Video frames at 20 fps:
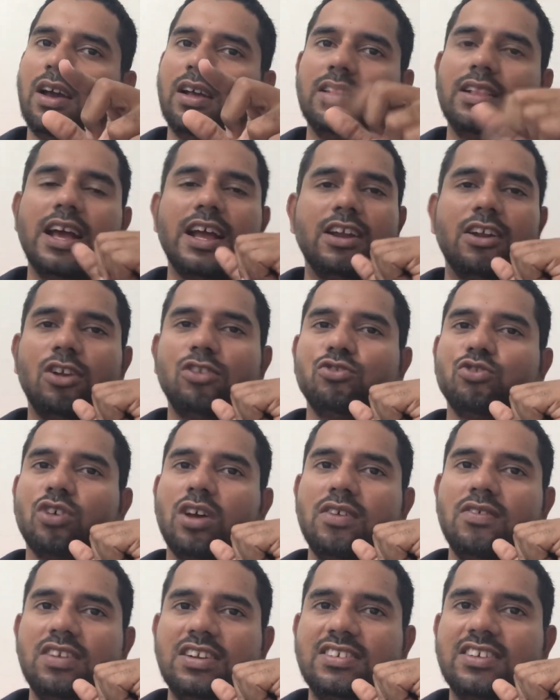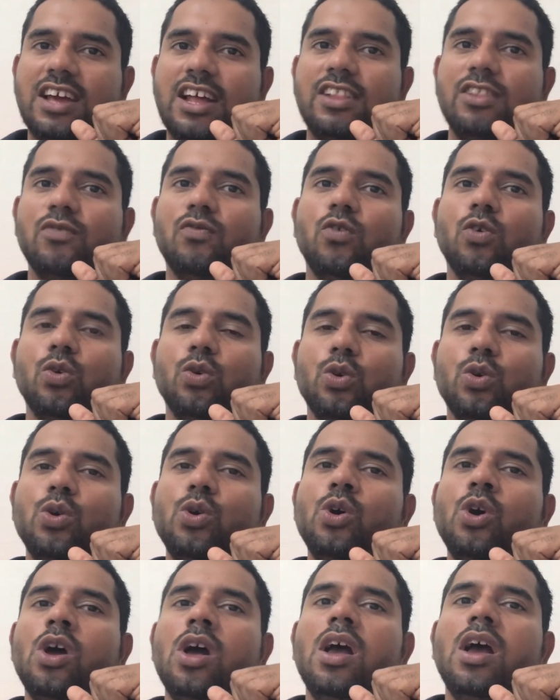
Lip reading: That also I will share the photo.